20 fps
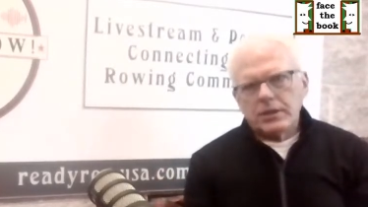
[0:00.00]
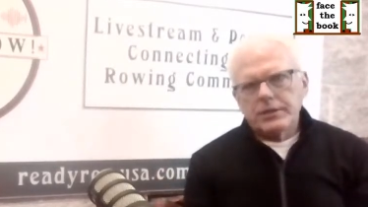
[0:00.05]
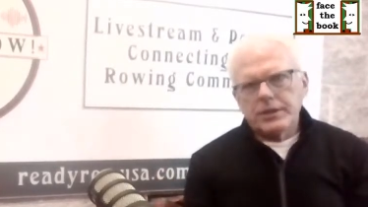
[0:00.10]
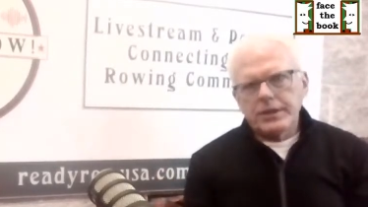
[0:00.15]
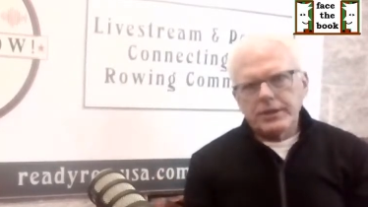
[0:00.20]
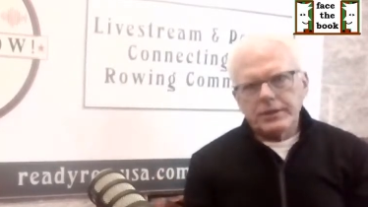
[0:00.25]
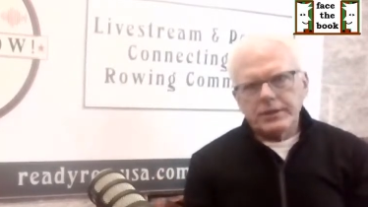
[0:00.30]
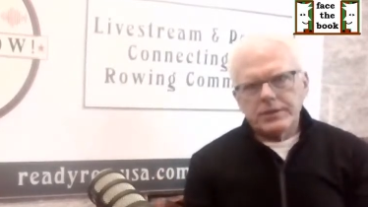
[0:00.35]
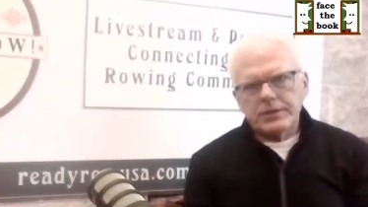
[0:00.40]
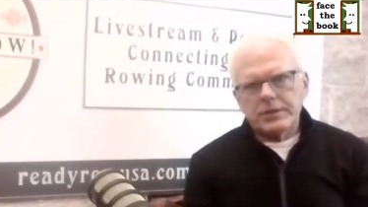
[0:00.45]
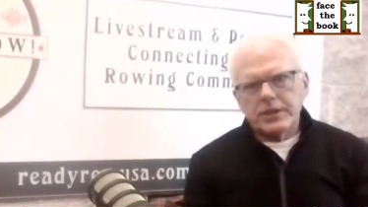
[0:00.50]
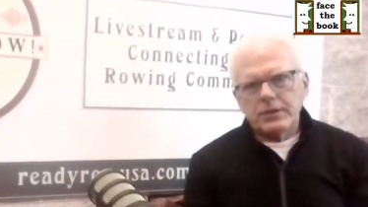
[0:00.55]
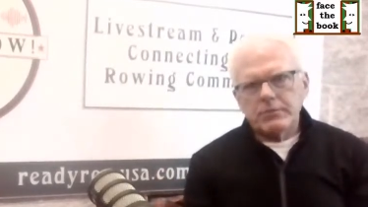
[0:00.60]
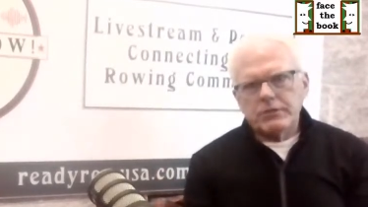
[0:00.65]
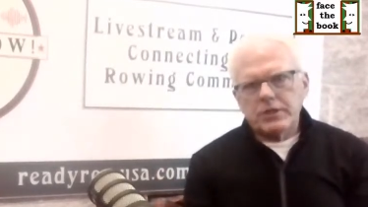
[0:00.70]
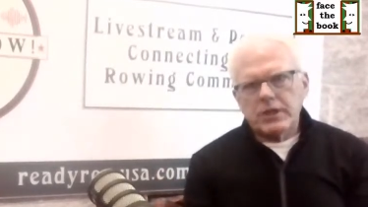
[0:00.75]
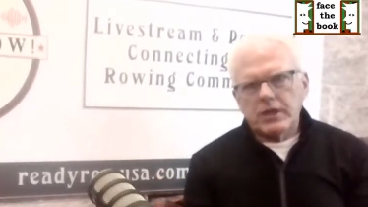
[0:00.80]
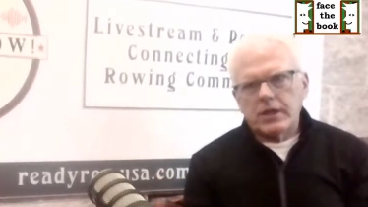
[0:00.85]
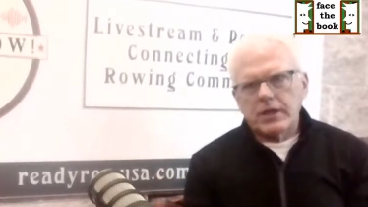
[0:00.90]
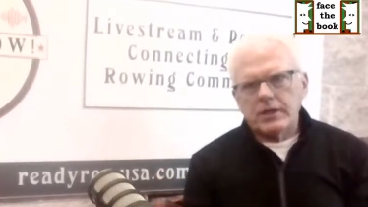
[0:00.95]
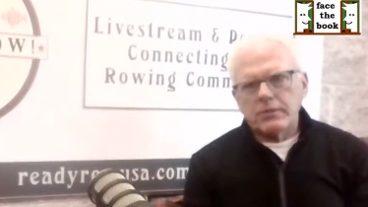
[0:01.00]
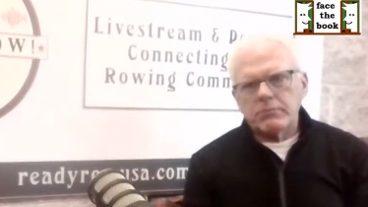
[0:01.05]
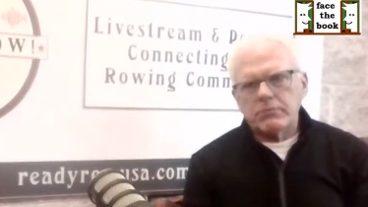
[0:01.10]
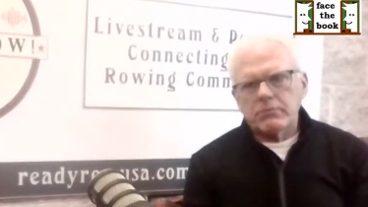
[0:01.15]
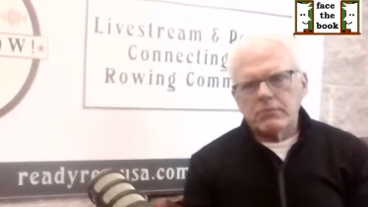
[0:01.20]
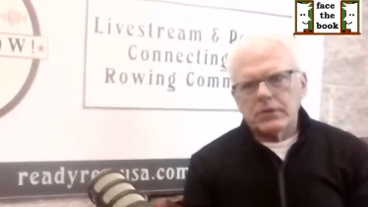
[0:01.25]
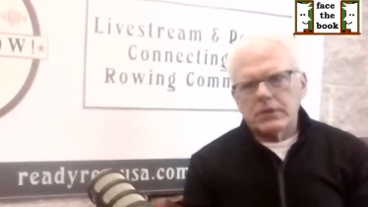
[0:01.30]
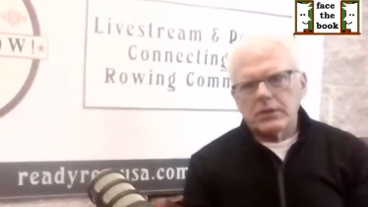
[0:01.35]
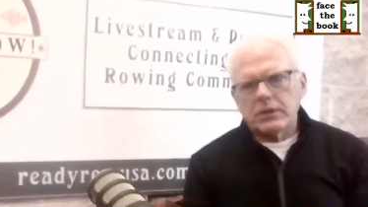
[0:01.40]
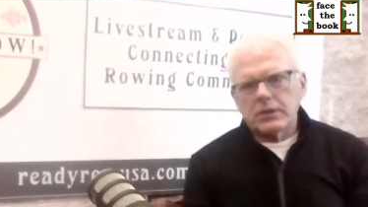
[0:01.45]
Then at the same time,
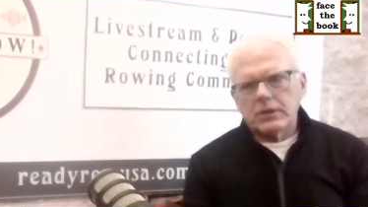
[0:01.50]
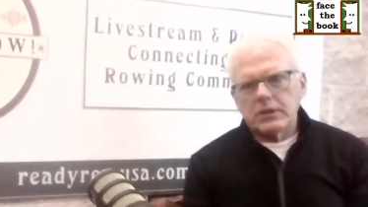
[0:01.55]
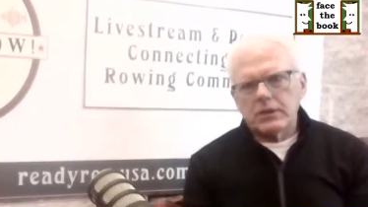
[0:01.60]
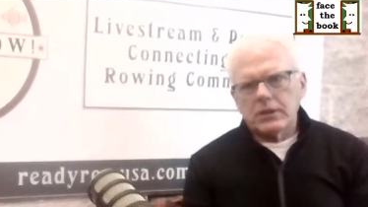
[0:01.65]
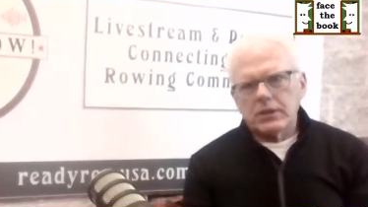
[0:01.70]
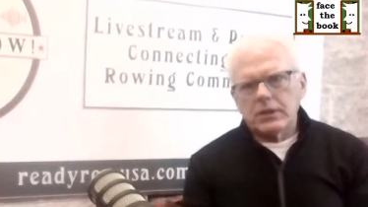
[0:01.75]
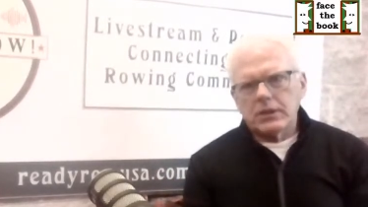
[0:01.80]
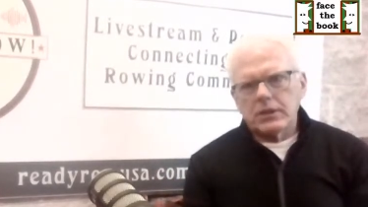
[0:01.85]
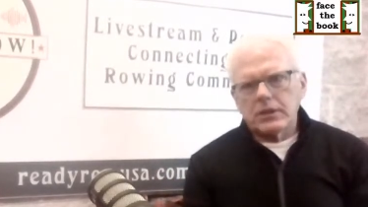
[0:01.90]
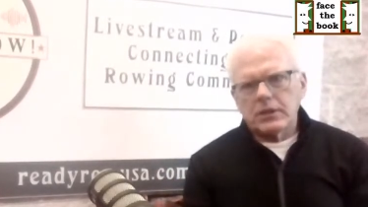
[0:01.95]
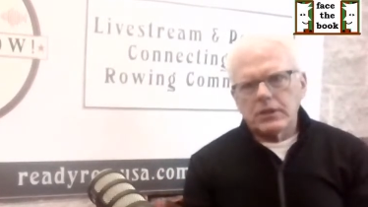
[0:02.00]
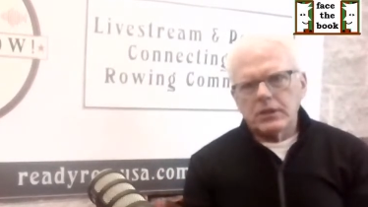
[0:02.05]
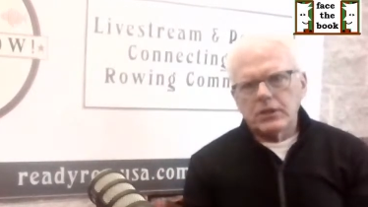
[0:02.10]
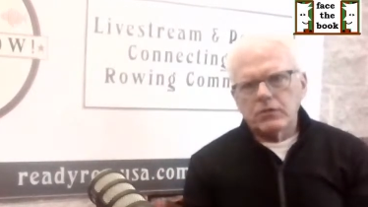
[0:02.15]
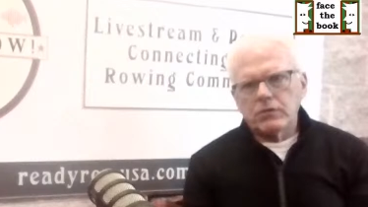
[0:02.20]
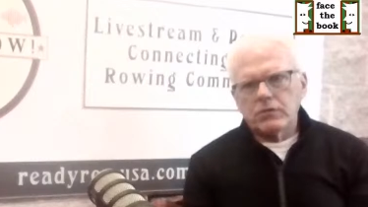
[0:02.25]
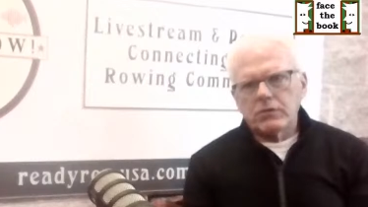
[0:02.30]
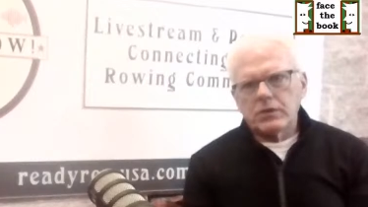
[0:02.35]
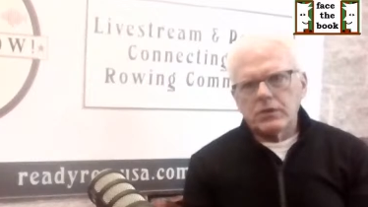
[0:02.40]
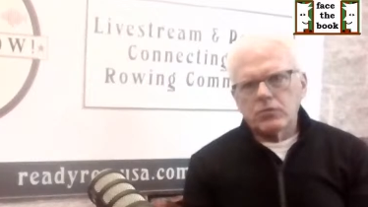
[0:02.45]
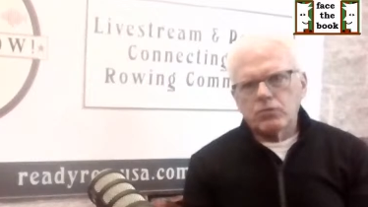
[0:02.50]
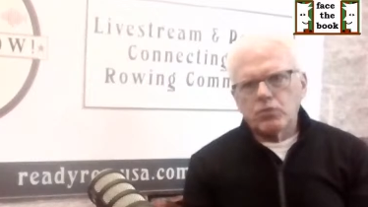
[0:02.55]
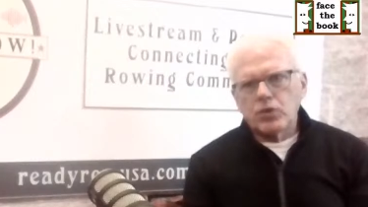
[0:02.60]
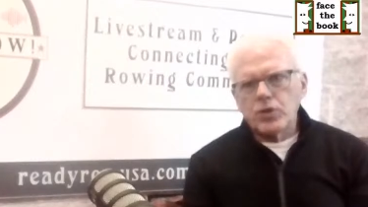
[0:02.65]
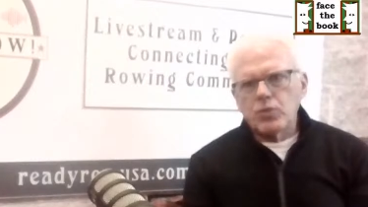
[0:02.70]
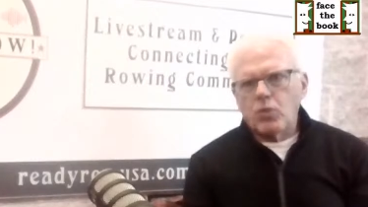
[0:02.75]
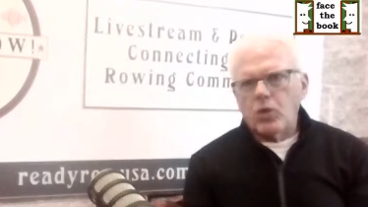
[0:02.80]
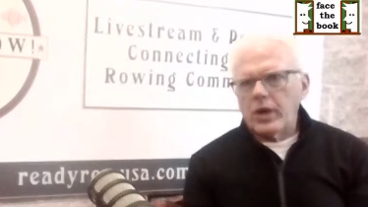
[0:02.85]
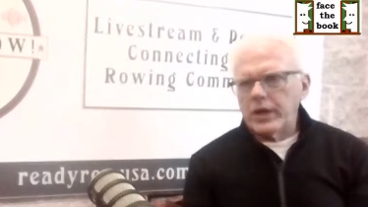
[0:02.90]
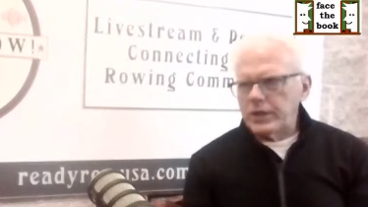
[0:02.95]

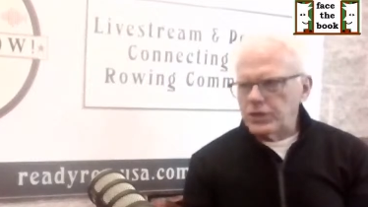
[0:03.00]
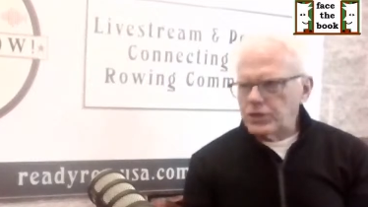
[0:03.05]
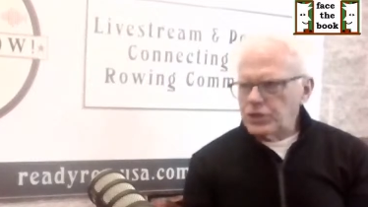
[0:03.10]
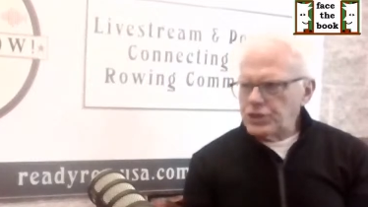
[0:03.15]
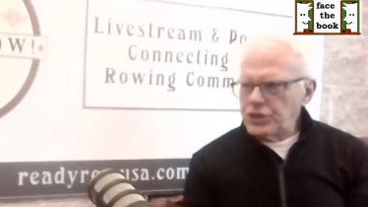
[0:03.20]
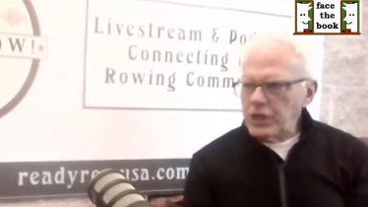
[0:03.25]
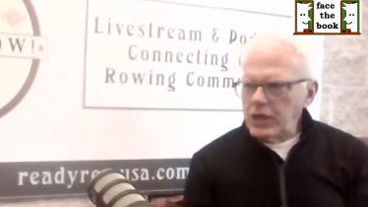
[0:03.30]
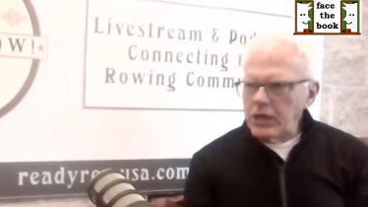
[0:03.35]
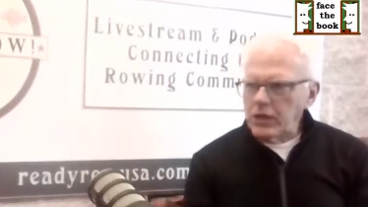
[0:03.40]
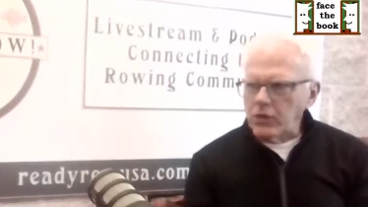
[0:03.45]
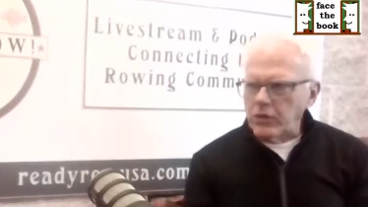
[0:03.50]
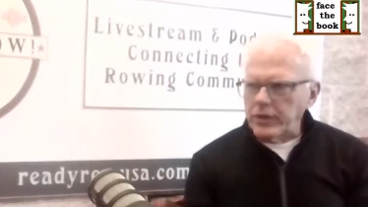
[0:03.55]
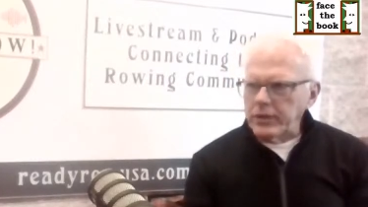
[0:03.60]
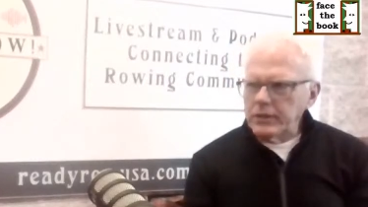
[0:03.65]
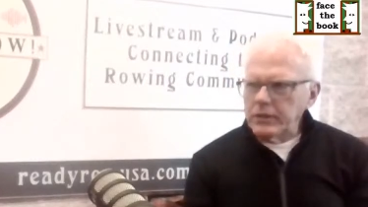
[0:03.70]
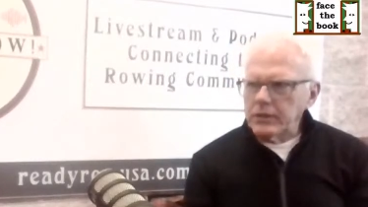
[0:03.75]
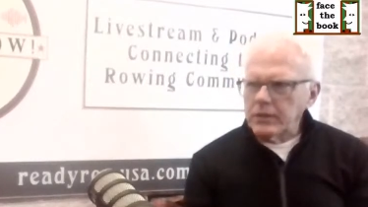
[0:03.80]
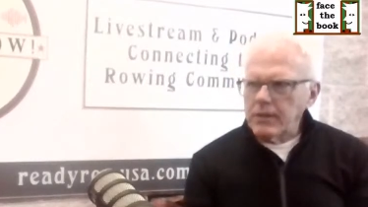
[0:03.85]
we want to share it.